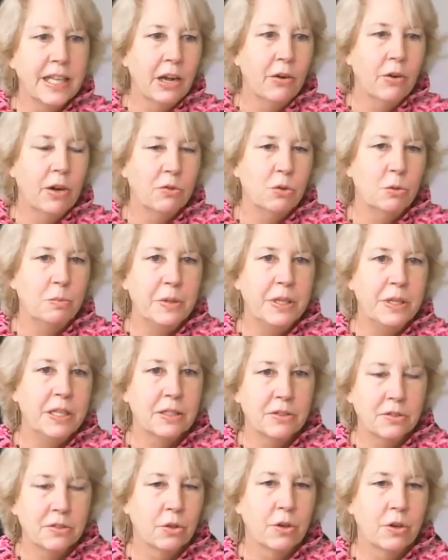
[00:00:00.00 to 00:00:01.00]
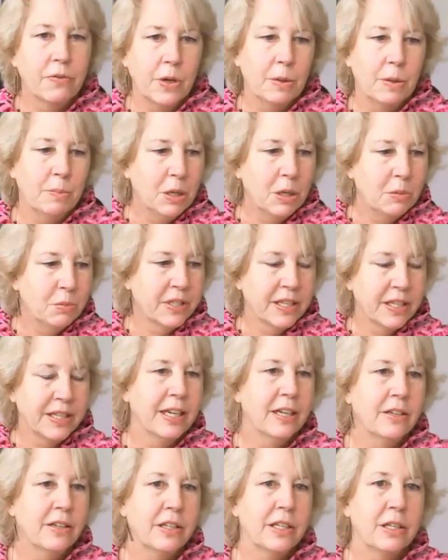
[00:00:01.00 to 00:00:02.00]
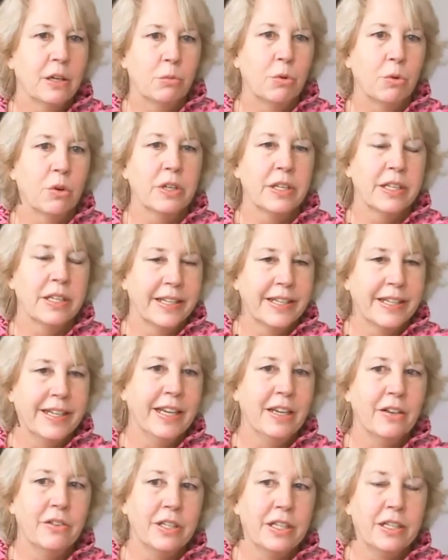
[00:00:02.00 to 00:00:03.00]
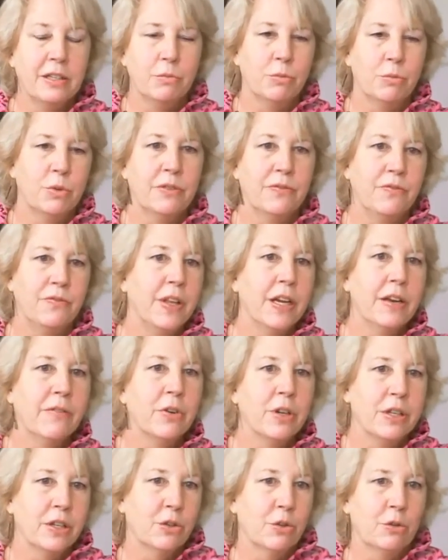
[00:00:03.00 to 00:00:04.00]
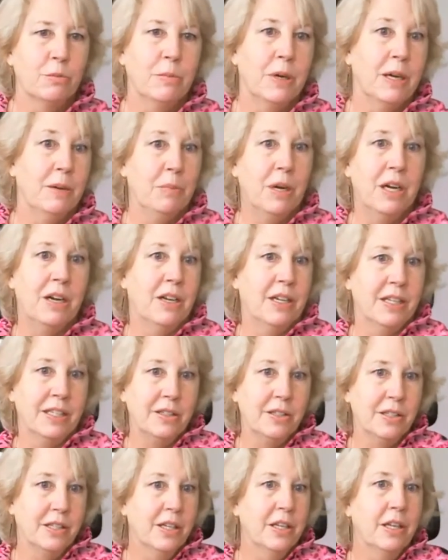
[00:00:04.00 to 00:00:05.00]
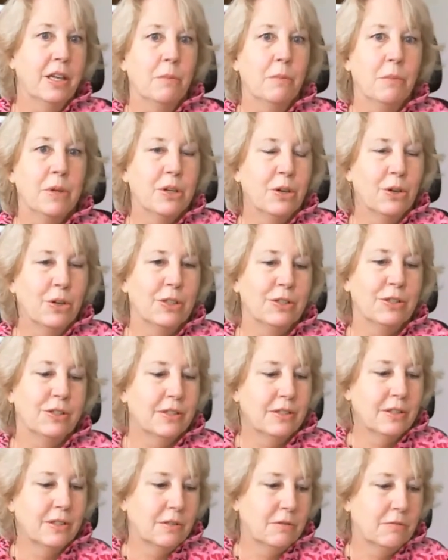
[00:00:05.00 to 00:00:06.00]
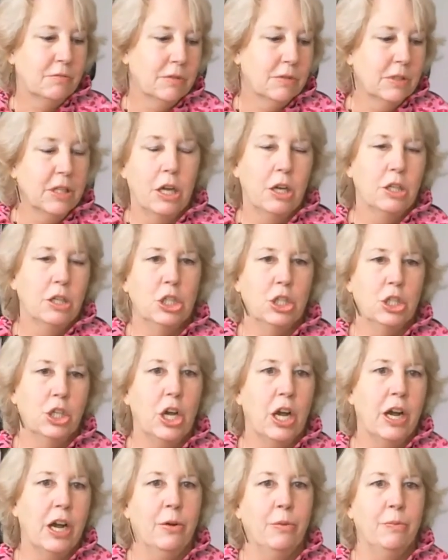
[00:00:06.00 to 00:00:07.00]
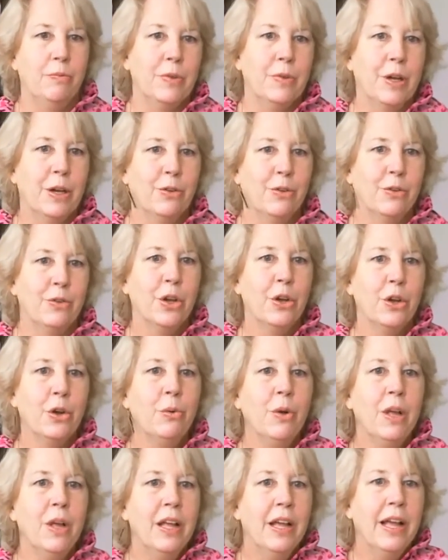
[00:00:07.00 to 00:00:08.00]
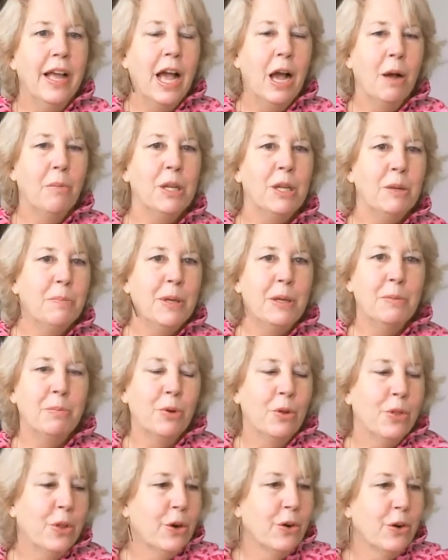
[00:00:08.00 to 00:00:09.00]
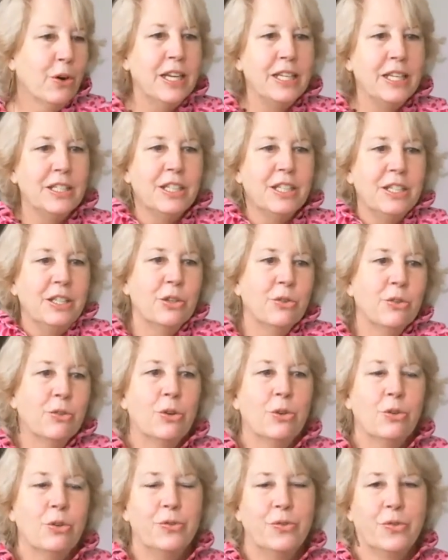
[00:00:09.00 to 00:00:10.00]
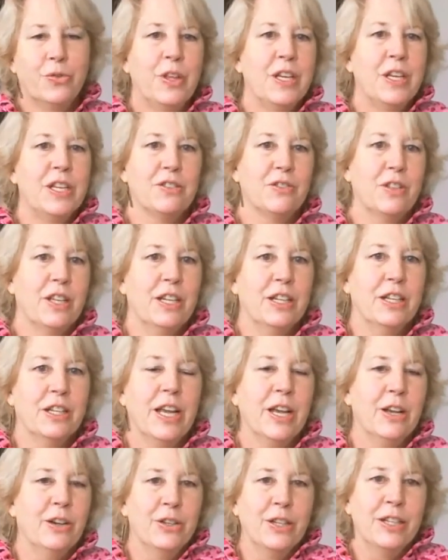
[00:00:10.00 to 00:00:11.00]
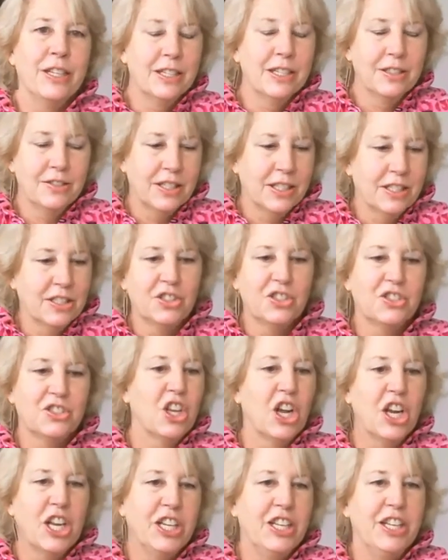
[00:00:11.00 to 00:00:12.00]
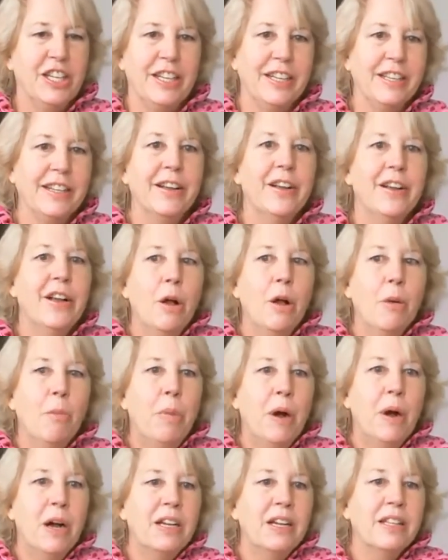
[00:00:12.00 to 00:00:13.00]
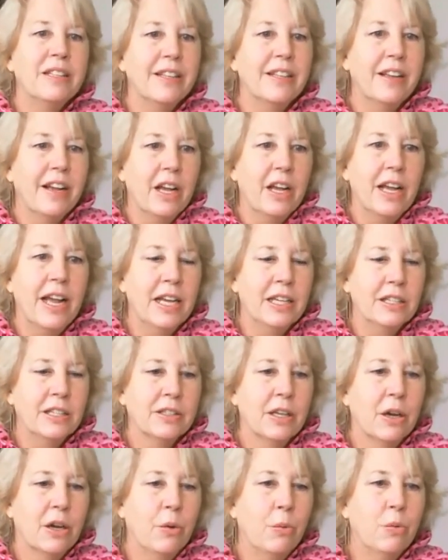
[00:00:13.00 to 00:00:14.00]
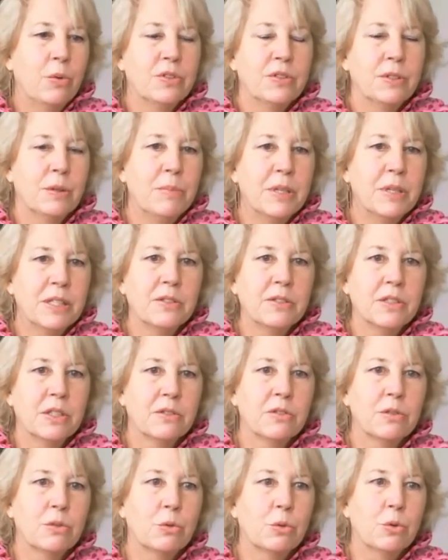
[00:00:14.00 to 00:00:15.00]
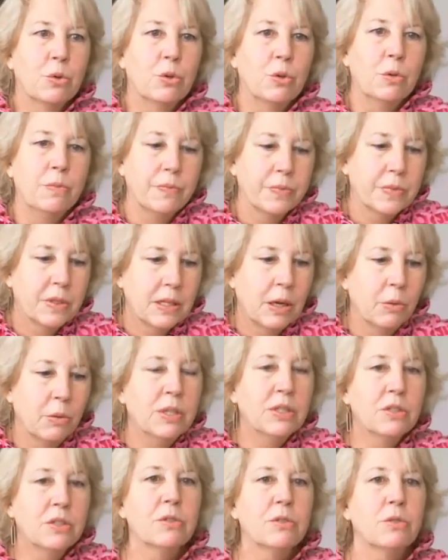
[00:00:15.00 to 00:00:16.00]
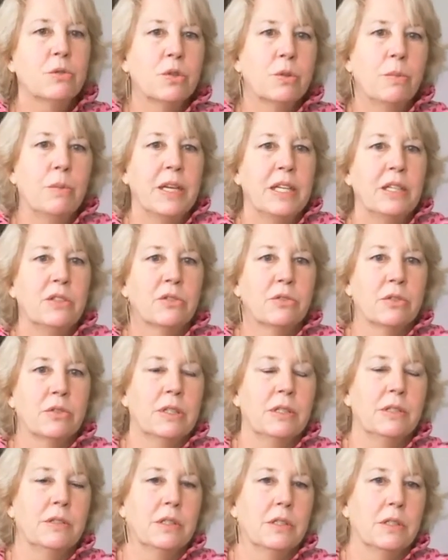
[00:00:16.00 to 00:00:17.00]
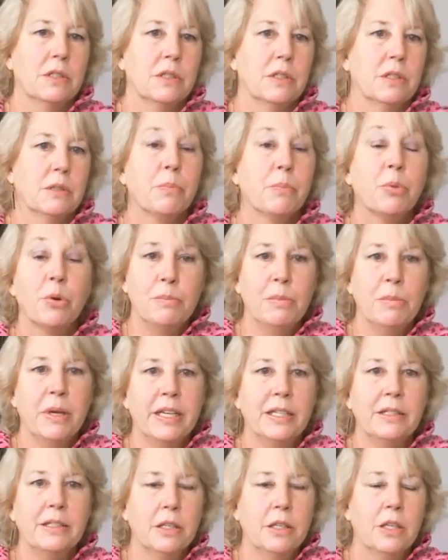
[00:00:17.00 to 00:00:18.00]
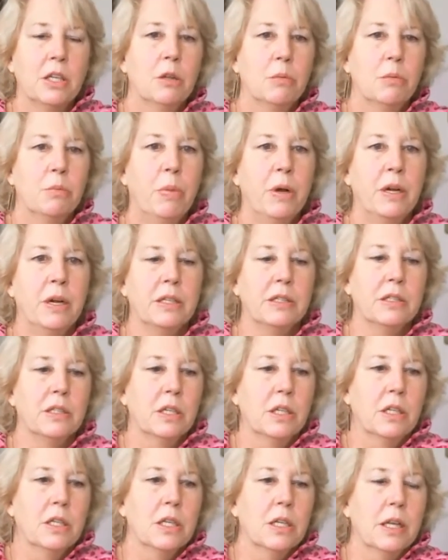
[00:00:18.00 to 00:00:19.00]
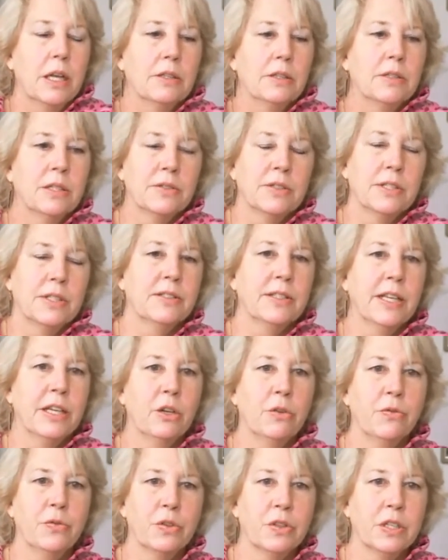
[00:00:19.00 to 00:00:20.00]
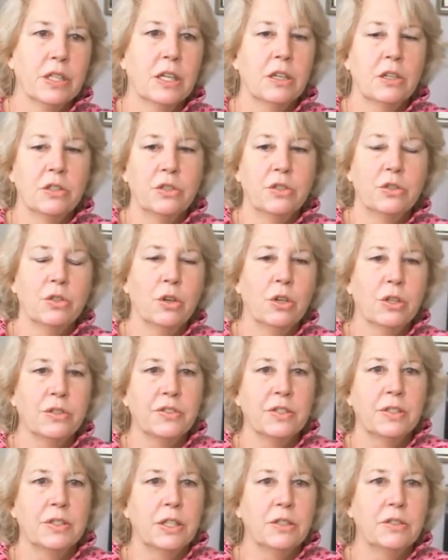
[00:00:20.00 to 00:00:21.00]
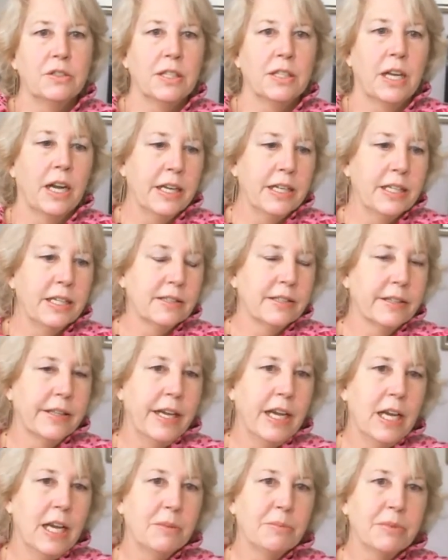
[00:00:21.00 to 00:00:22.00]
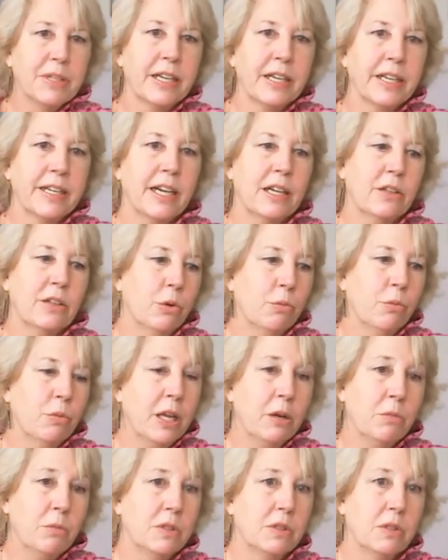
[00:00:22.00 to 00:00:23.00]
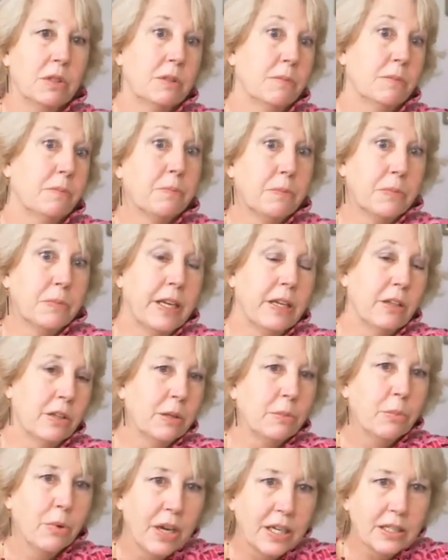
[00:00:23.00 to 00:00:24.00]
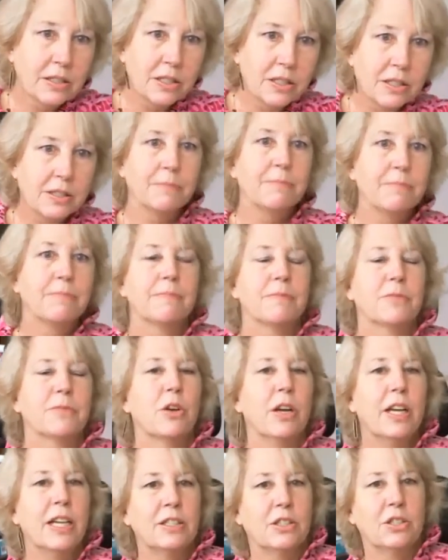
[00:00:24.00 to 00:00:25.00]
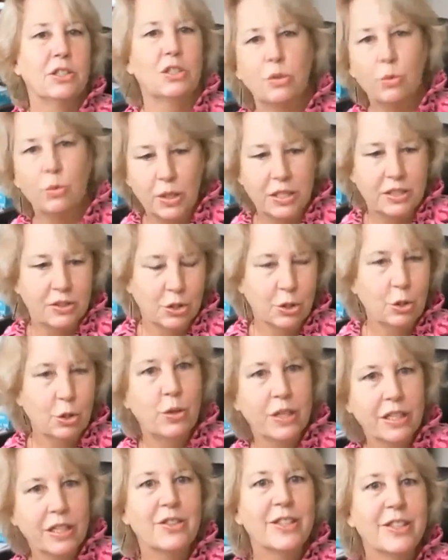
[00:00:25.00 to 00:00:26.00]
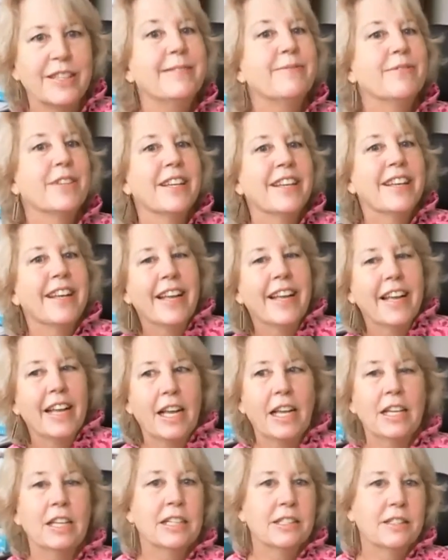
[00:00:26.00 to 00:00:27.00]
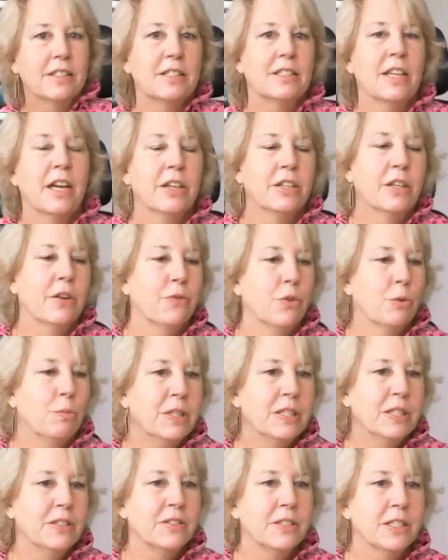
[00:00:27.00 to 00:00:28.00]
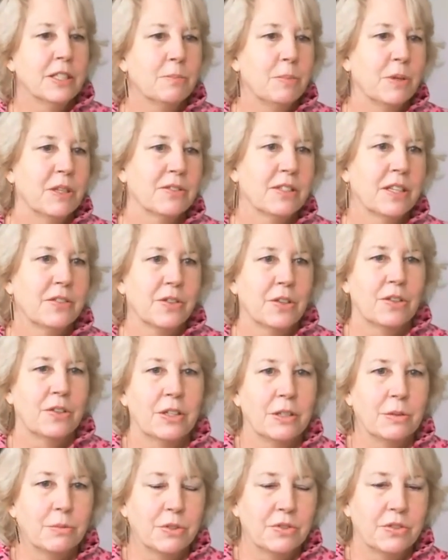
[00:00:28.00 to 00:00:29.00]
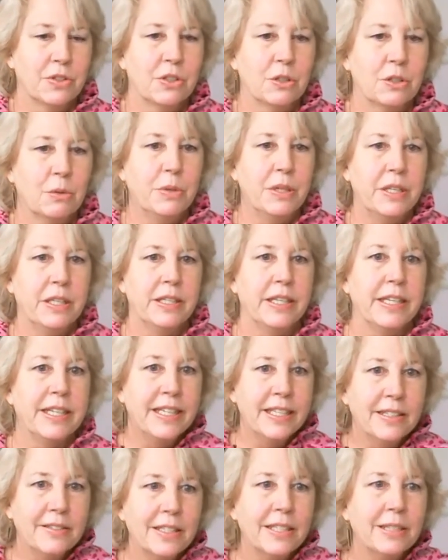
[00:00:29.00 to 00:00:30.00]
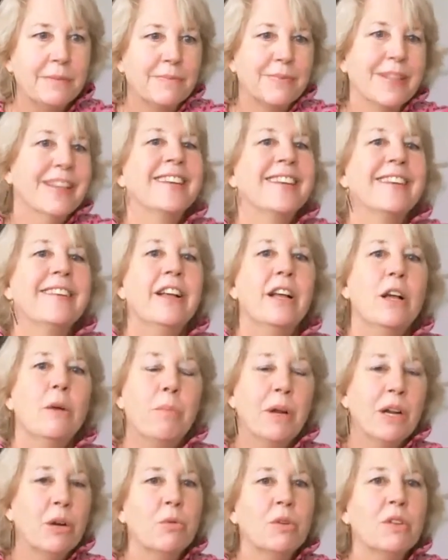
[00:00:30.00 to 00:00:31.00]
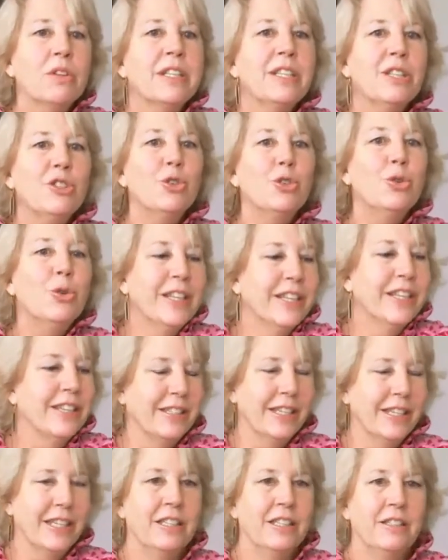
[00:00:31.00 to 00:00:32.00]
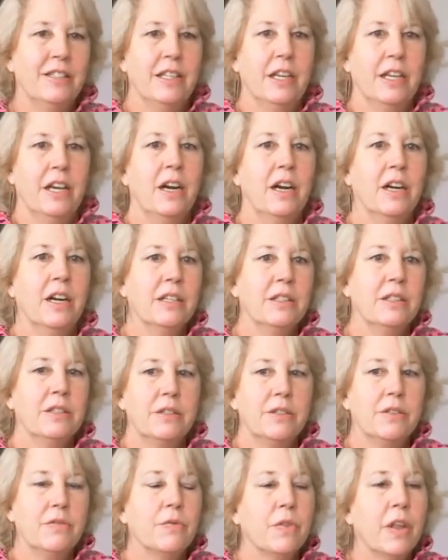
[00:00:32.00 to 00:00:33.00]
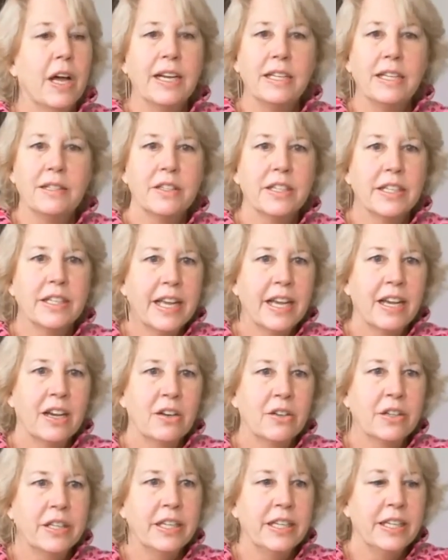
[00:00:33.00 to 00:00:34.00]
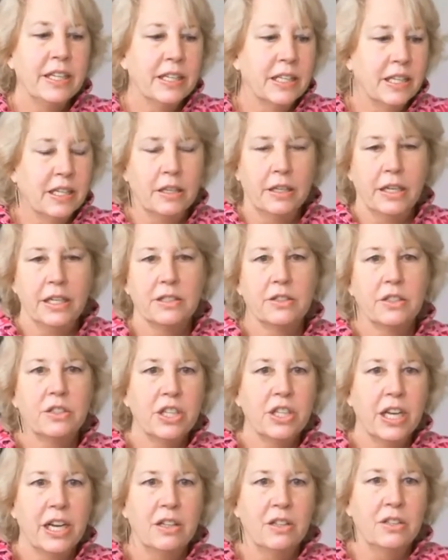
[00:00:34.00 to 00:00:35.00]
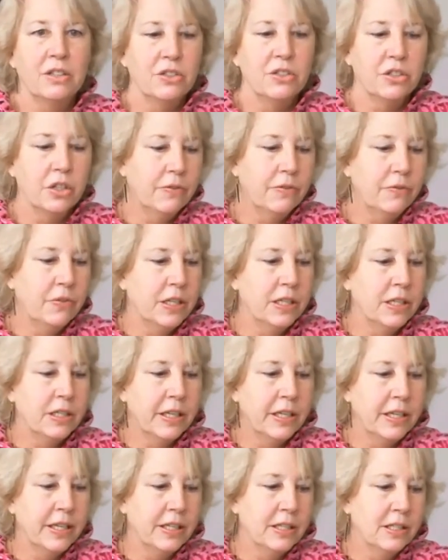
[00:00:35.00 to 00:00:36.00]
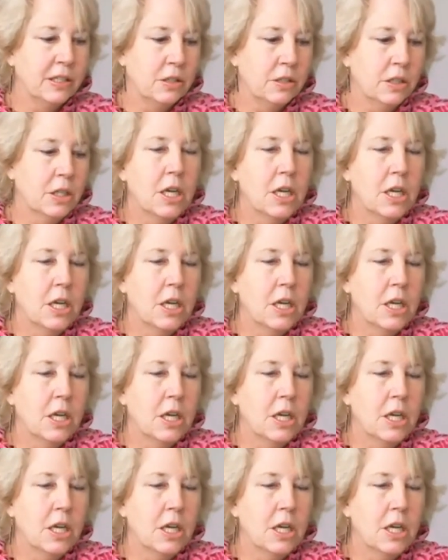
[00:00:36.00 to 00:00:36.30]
now I would be a certified public accounting and work in accounting would have never entered my mind, because, you know, I don't know how many people that are 18-year-olds think that accounting is exciting. But as I was in business school, I went to school to major in pre-med, but since I sailed for the College of Charleston, those science labs kind of got in the way with sailing practice. So I had to switch quickly. And I signed up for business because I thought it was going to be easy, but I really enjoyed it. And I liked the accounting and I liked the challenge of it. And